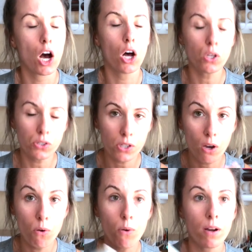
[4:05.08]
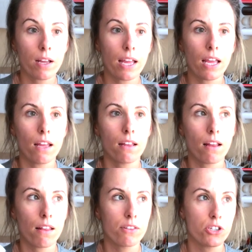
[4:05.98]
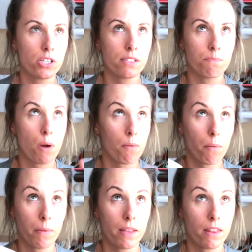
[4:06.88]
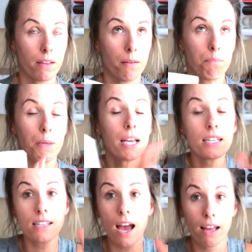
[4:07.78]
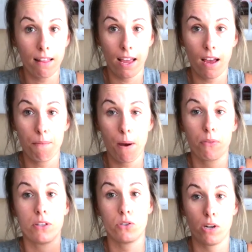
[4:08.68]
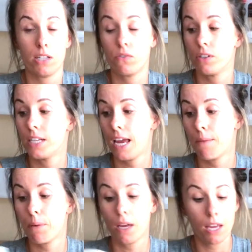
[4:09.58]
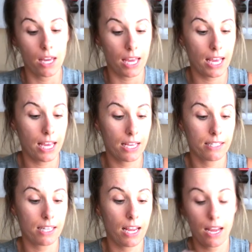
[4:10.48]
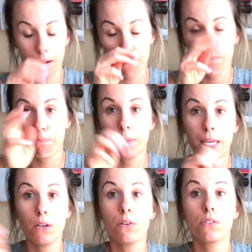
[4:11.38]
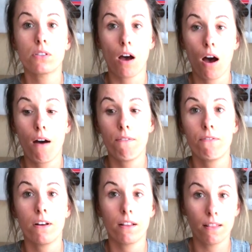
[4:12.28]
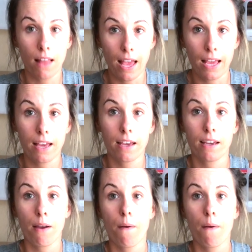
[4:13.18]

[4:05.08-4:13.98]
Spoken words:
Also, just probably the biggest highlight about this transfer tape is it peels off like